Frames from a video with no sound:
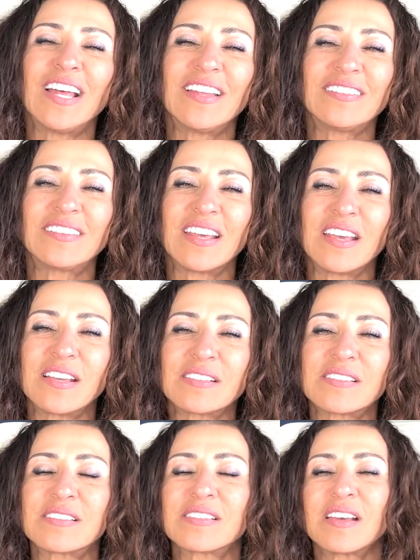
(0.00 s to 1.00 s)
let
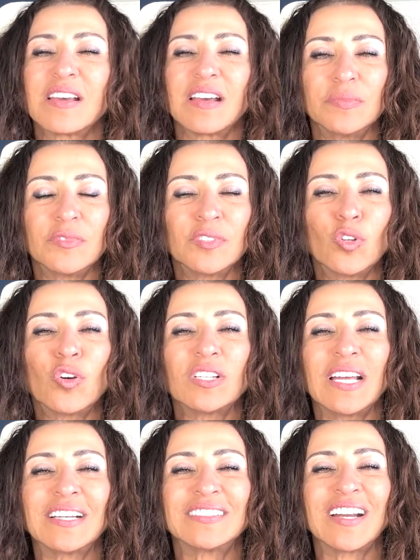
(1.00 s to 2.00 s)
things look
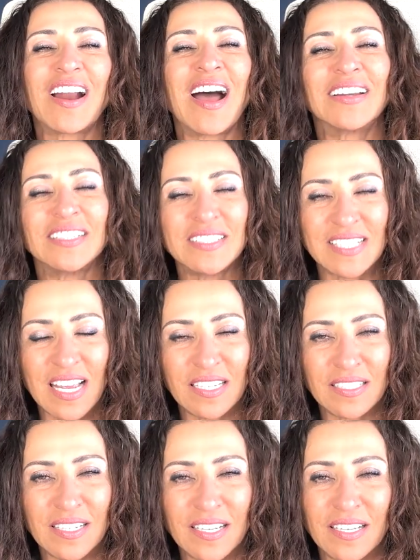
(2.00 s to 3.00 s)
like they're
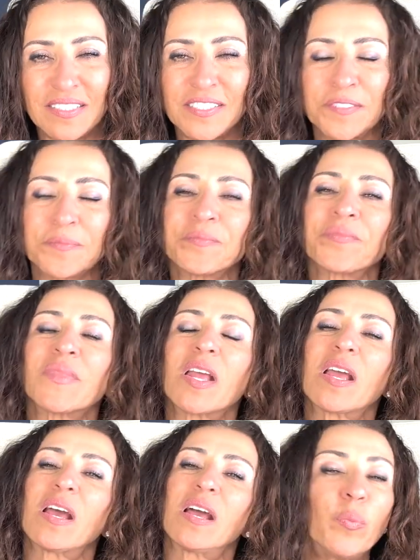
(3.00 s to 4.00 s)
unattended.
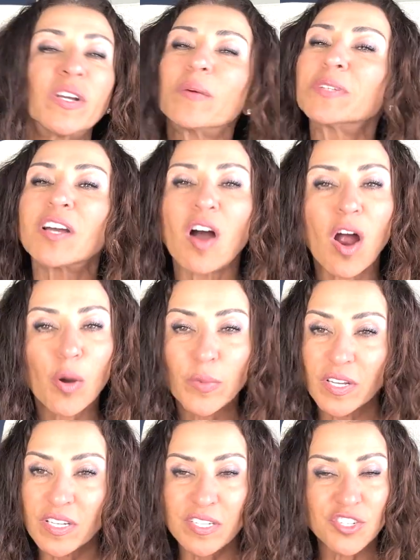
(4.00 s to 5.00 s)
Pick up the
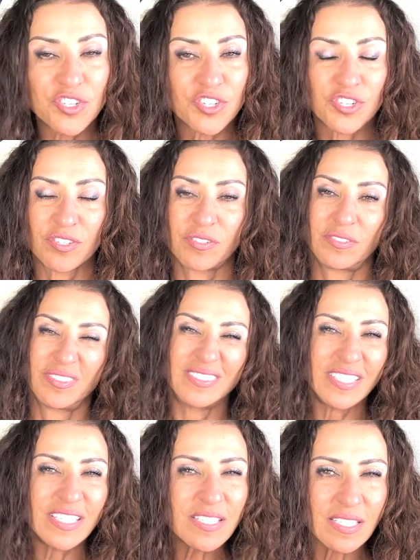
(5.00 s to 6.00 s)
garbage,
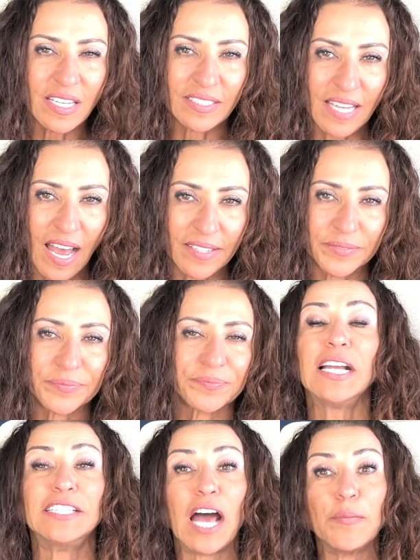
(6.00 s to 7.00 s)
things like that.
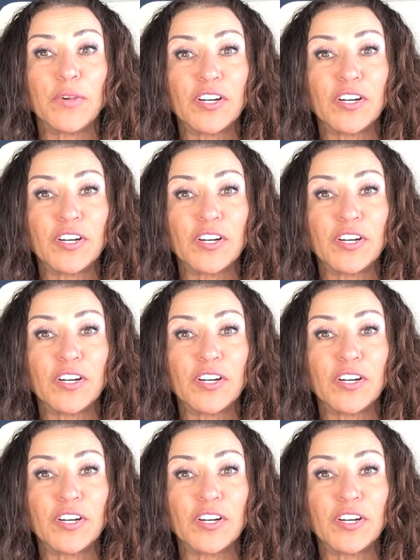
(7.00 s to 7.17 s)
Number